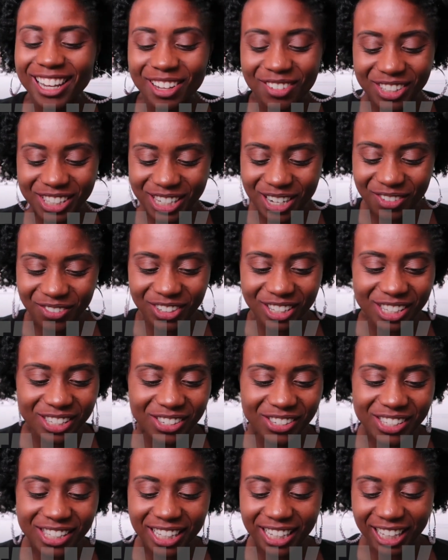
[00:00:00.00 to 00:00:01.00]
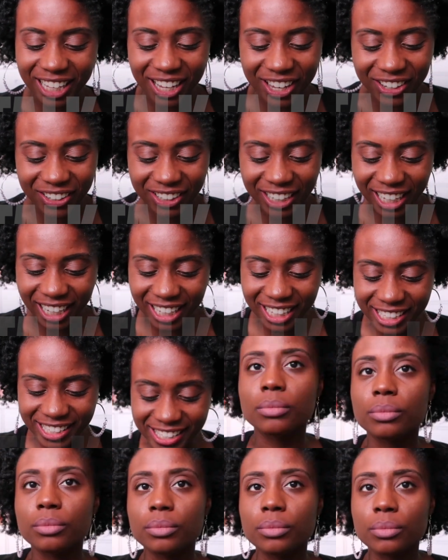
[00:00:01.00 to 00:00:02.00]
let me stop being so silly. Okay.
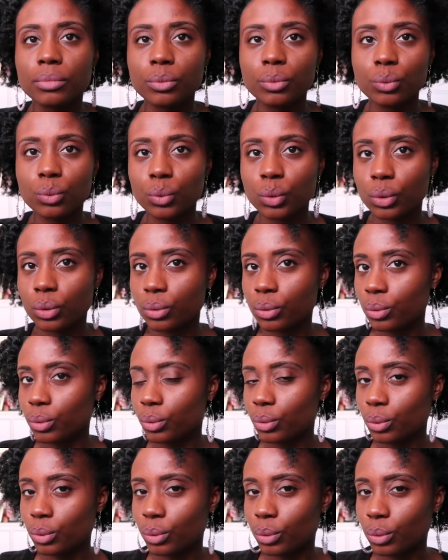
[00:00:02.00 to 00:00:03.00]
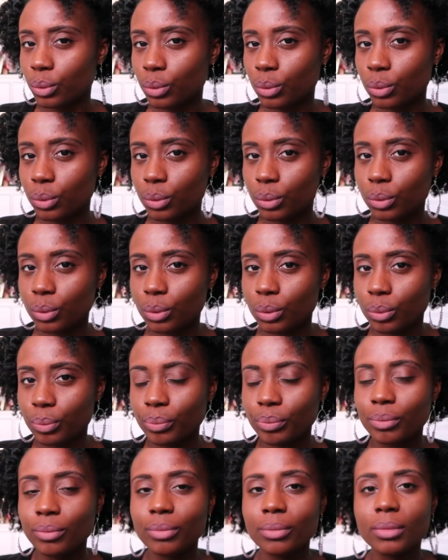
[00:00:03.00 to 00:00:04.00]
Ooh.
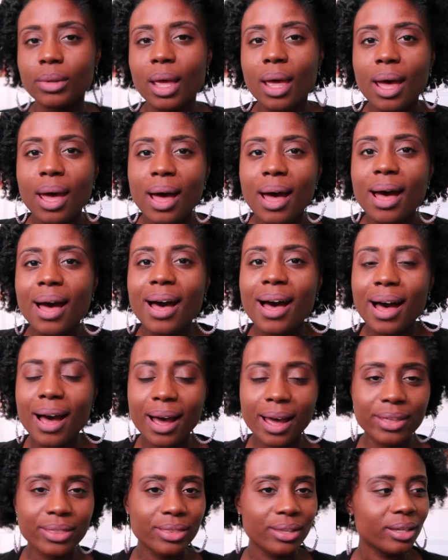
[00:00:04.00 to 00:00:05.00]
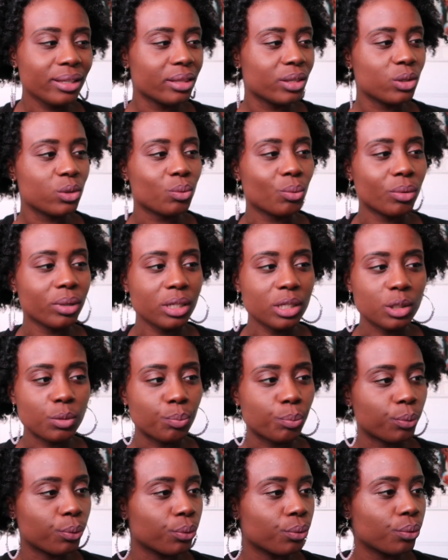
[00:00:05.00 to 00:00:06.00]
I think this one is
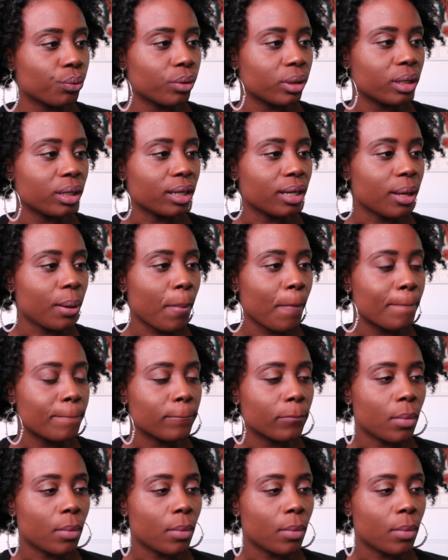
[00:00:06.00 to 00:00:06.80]
pretty.